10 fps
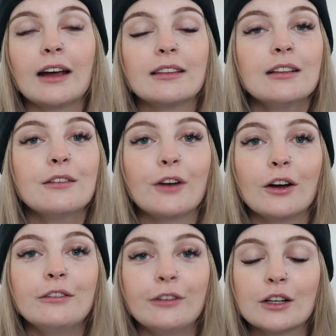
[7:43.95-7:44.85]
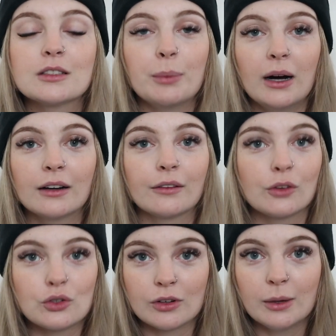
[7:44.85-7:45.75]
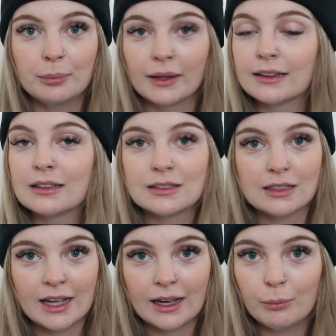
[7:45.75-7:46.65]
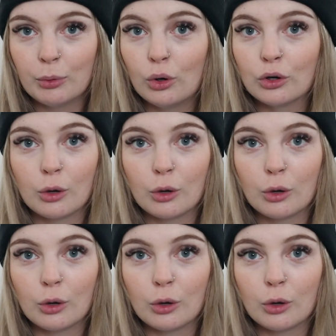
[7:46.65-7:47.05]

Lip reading: I think the very first part of the trip, like the Sydney airport,